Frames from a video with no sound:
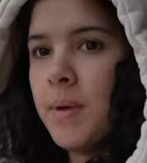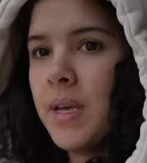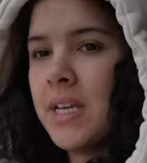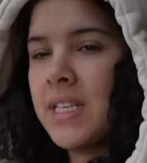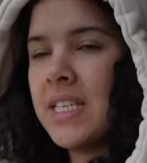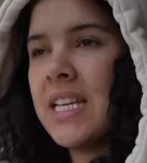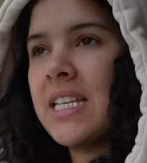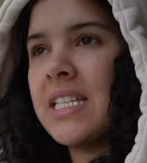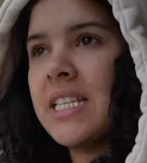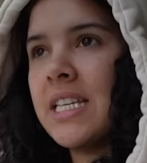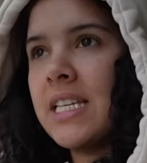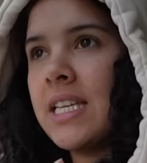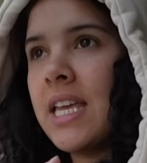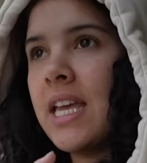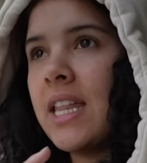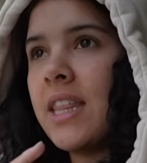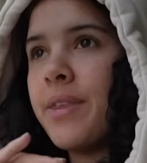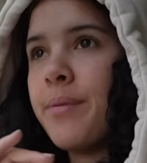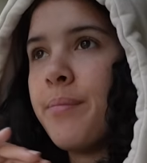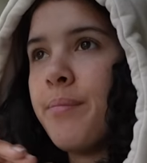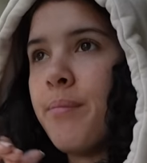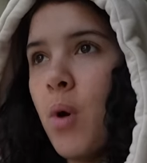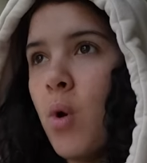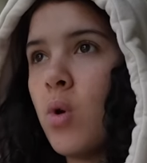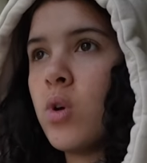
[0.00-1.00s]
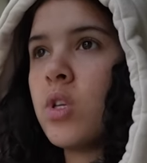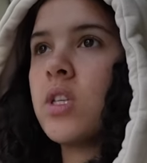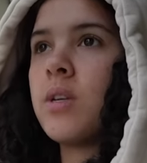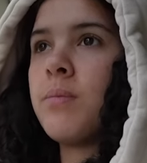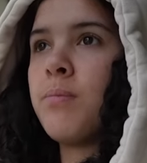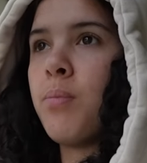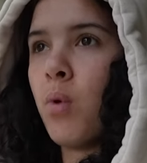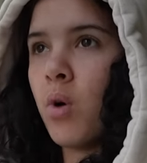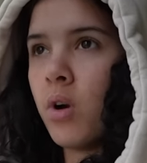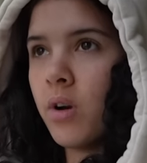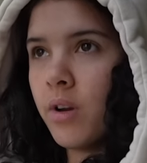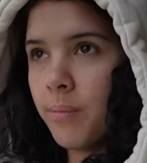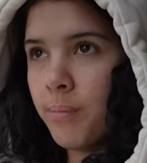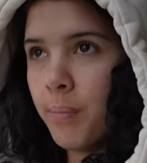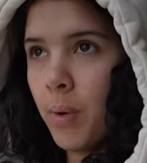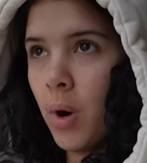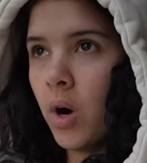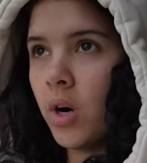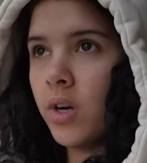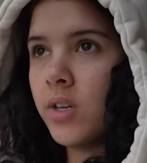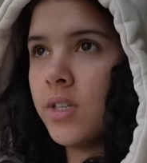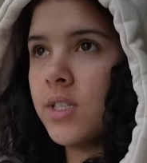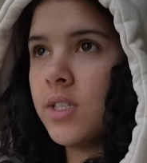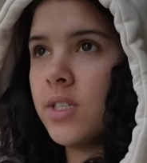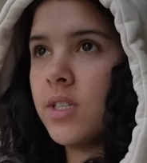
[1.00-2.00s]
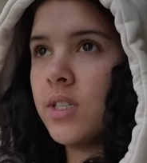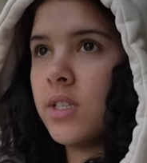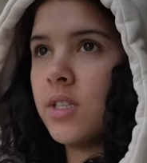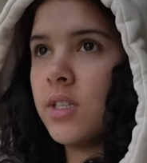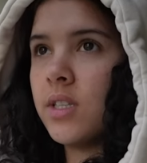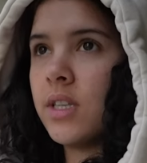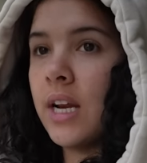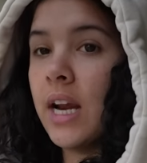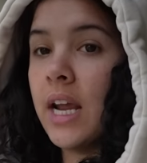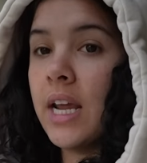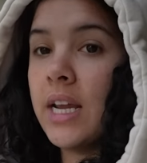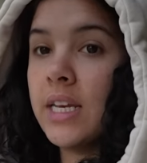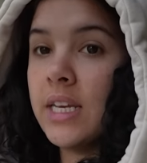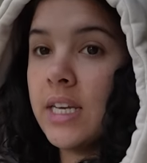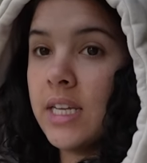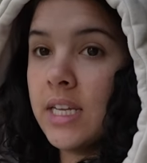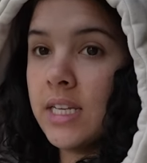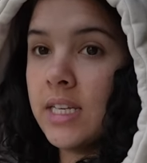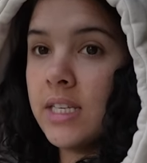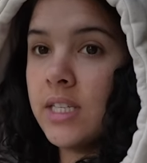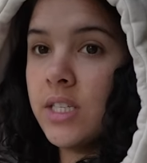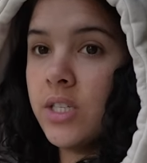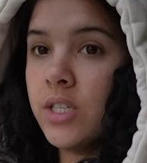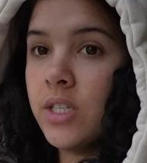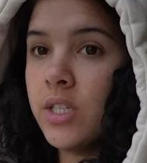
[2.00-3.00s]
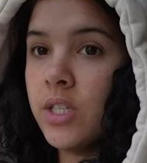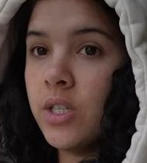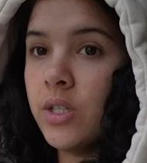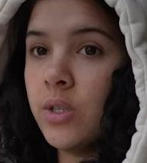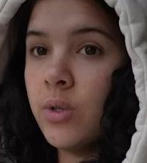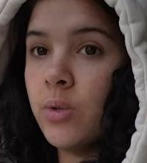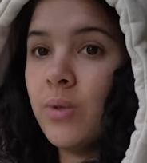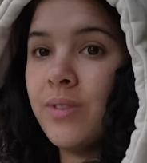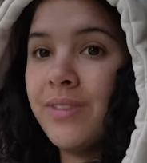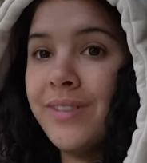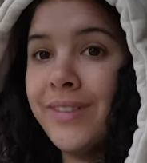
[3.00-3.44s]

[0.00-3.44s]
because I did get the most important parts that I need to